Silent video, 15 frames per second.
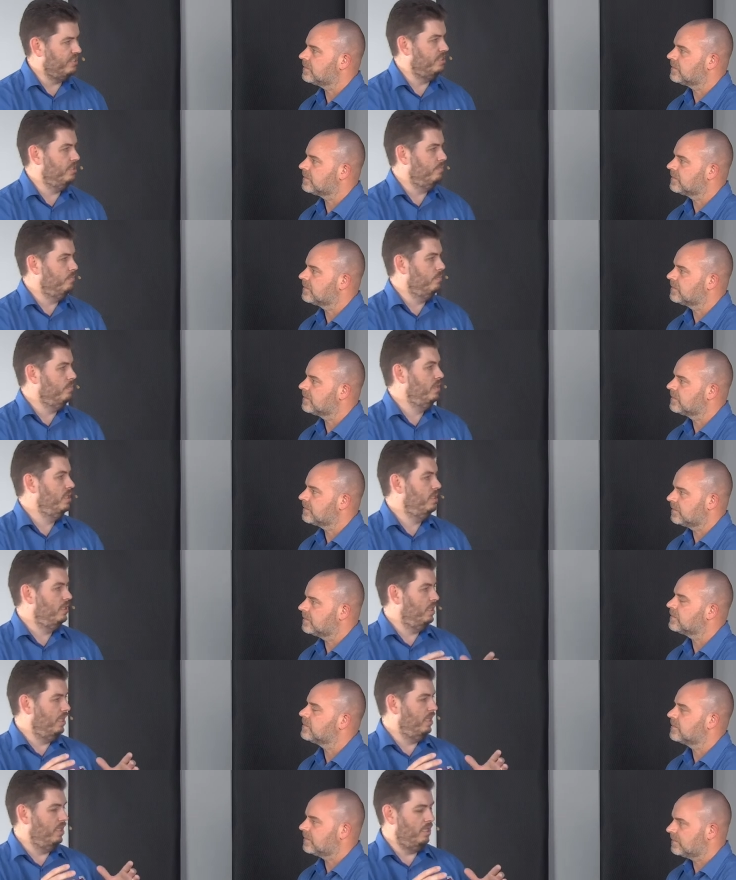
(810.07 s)
Speaker 1: them,
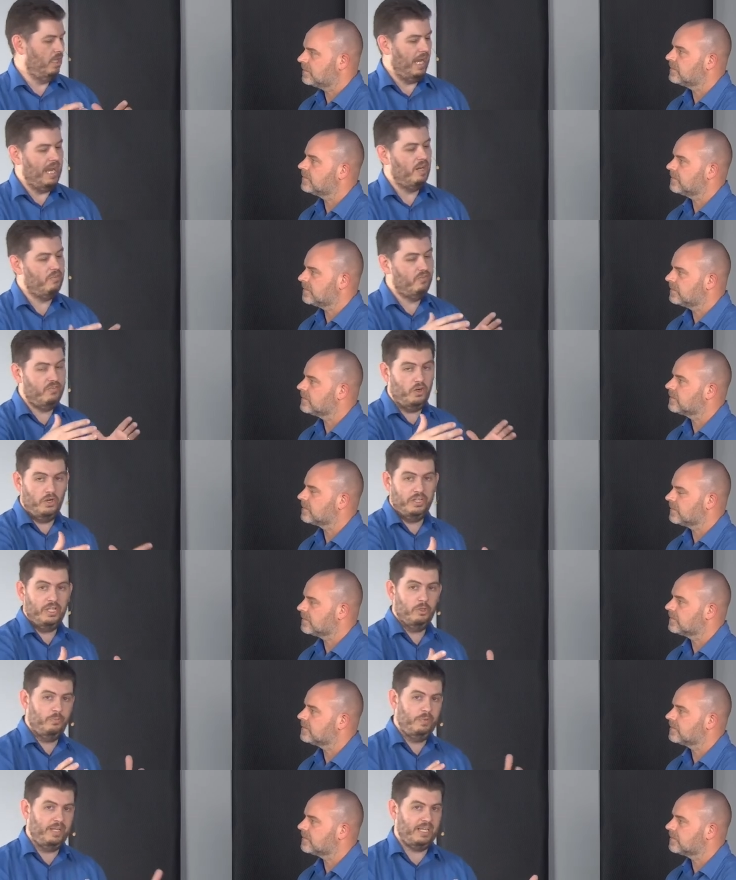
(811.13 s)
uh, how far they'll
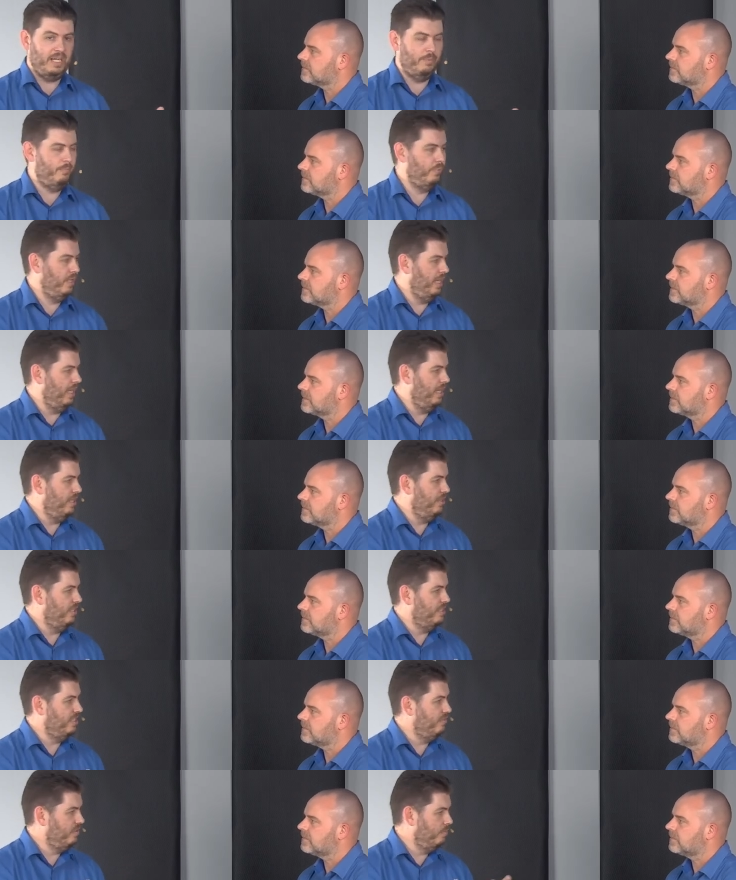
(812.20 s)
pick up, and there's
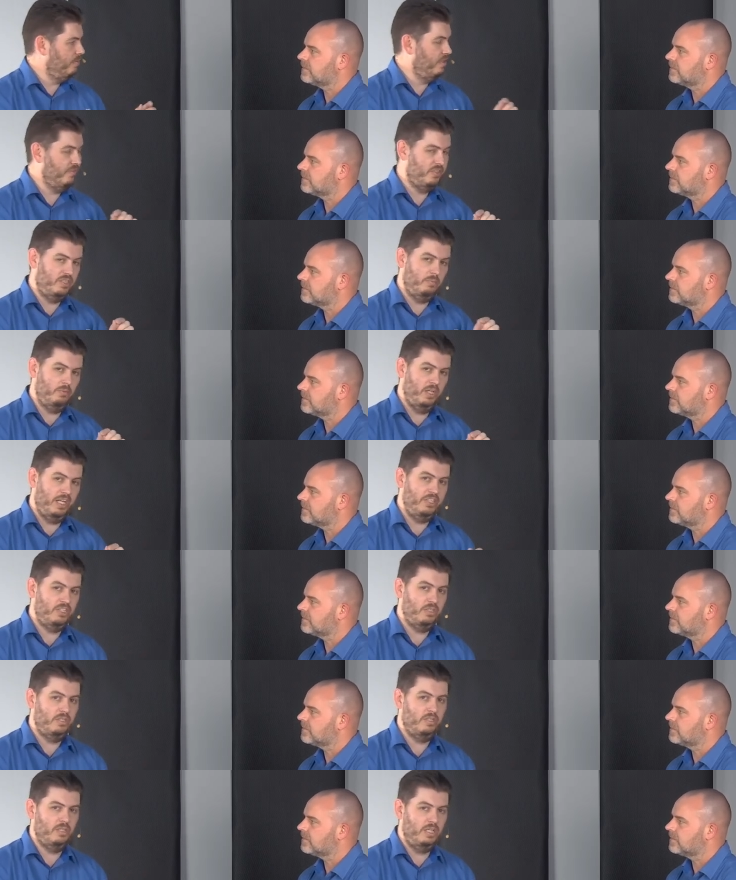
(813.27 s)
even a bit of a
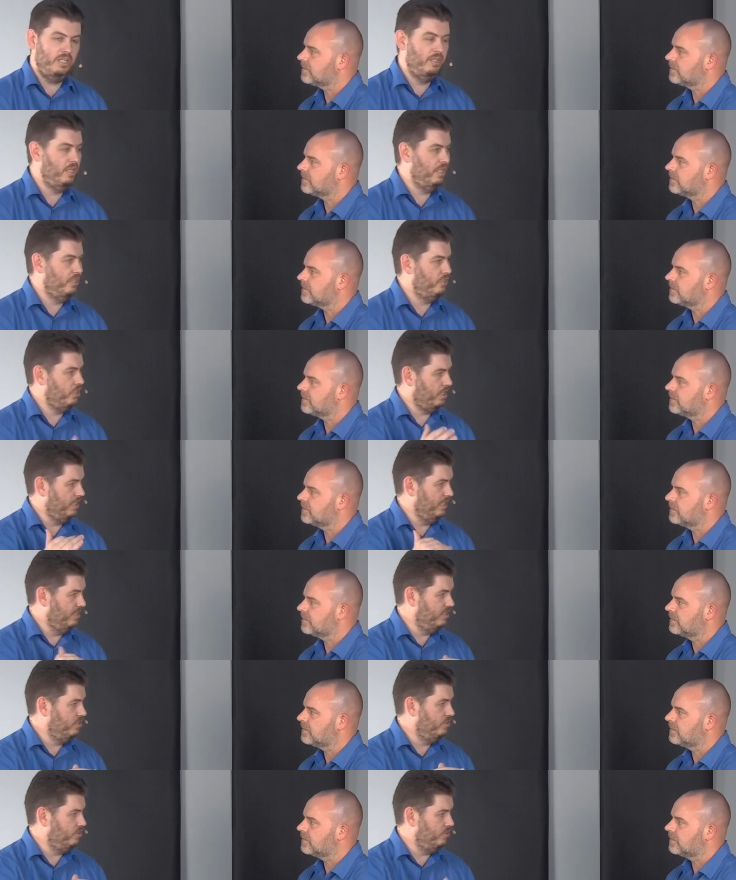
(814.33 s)
simulation in there that you can listen
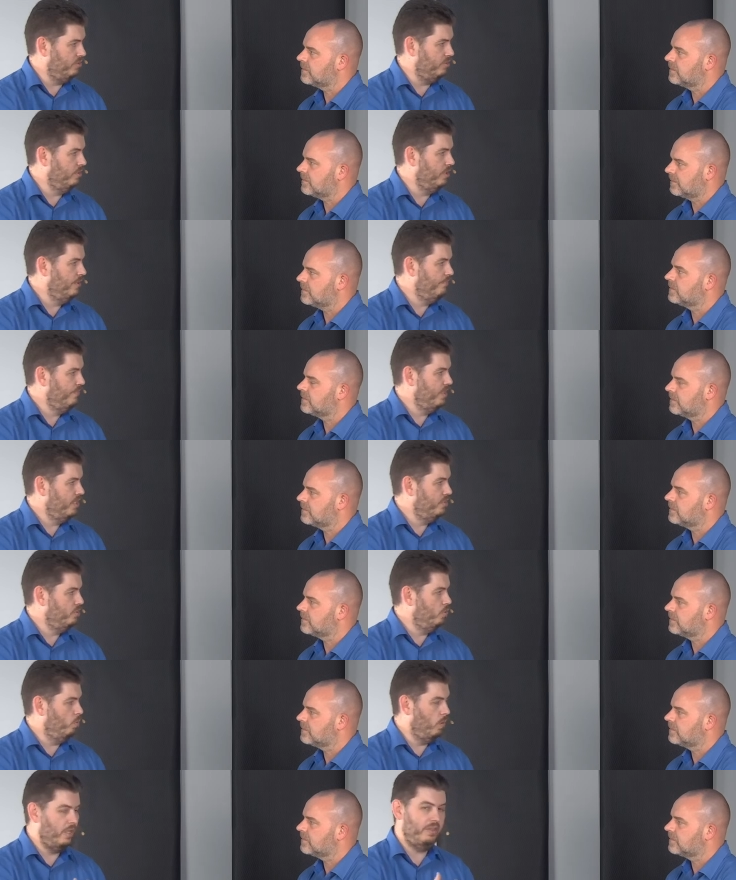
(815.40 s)
to, to
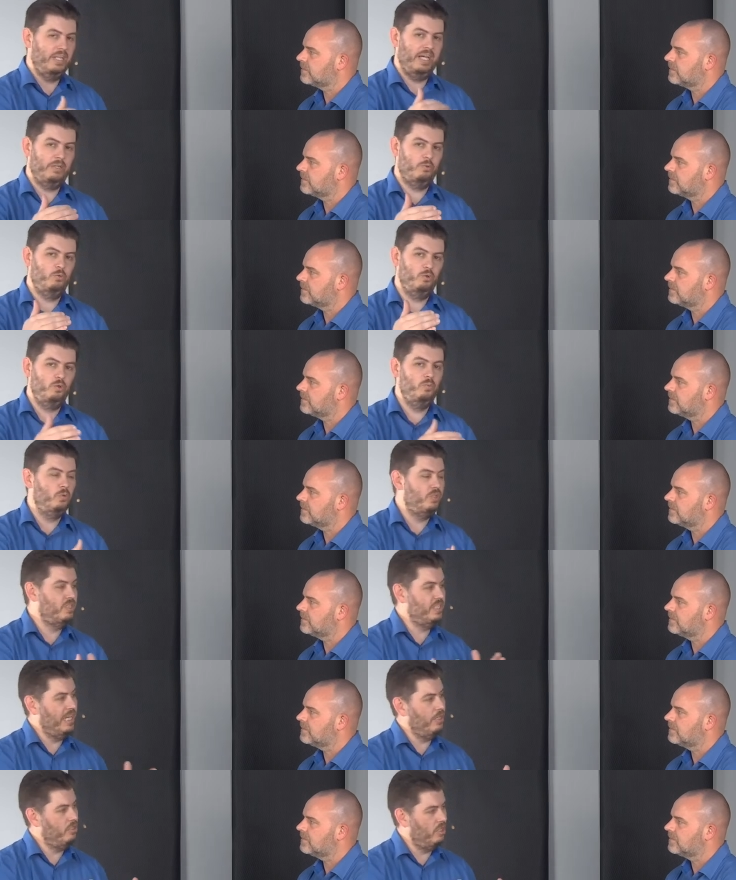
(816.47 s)
what that room would
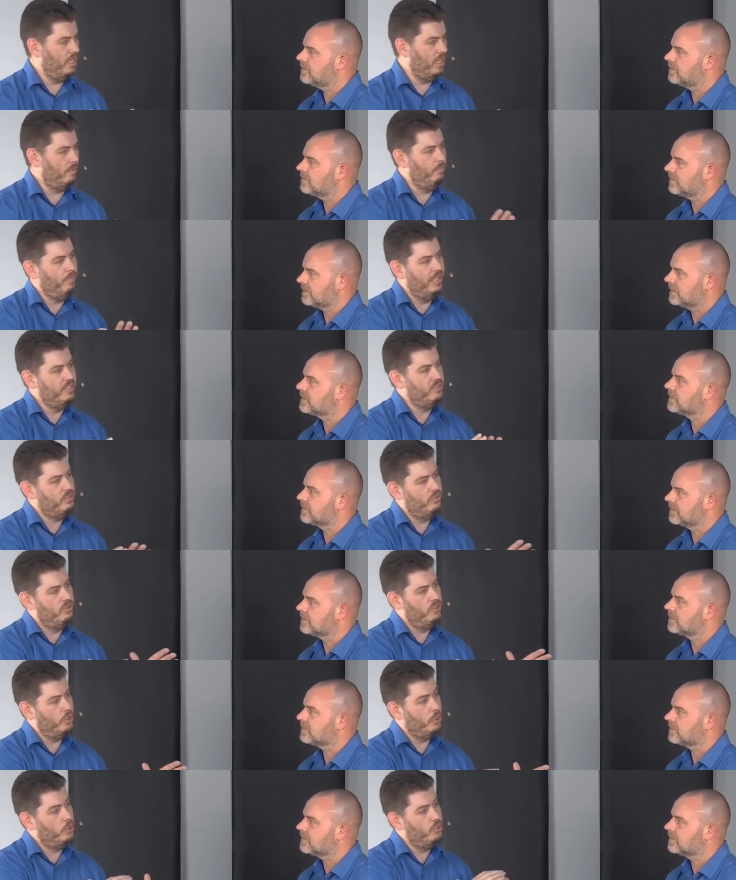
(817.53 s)
sound like based on the
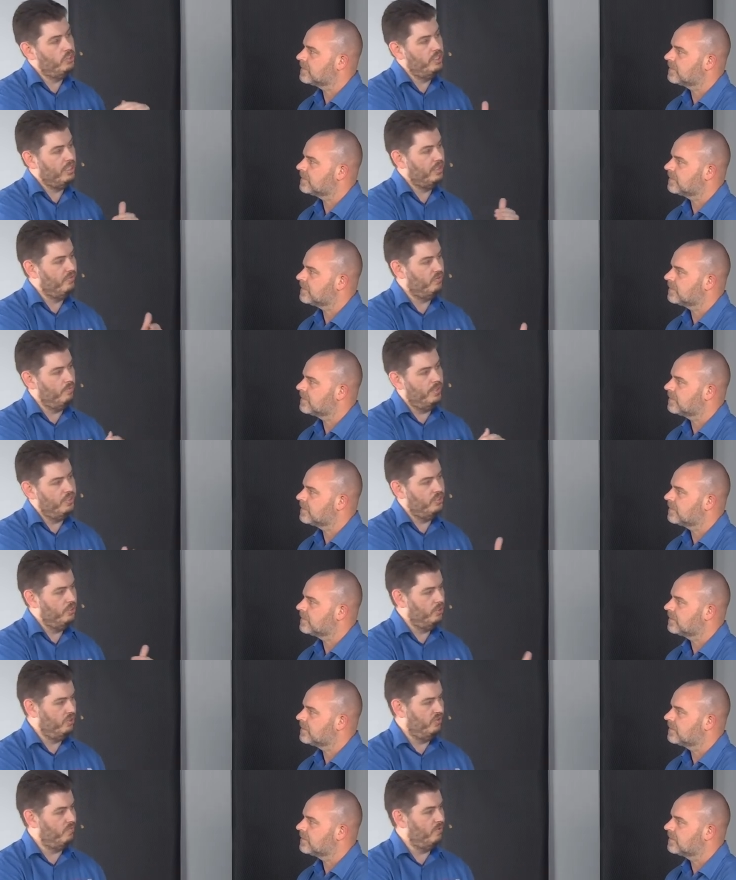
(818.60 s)
acoustic information that
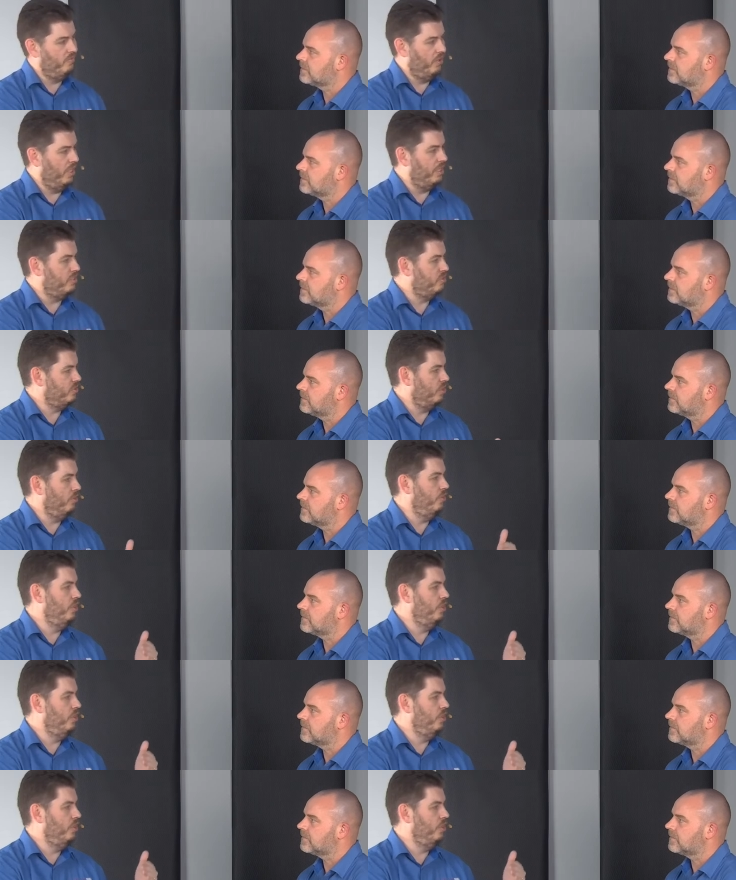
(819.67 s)
you've provided. So